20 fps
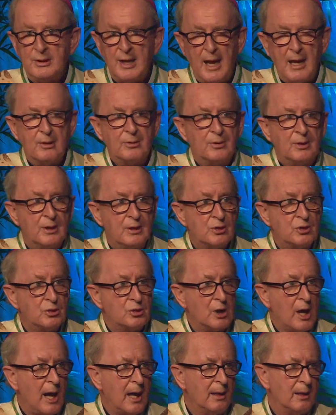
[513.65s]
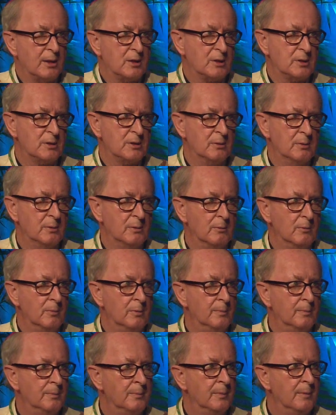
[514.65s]
Take this chalice
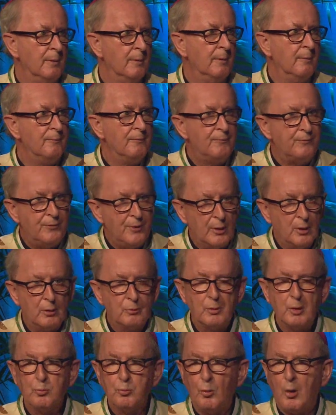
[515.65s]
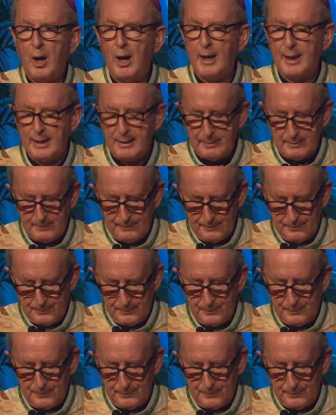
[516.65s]
filled with wine.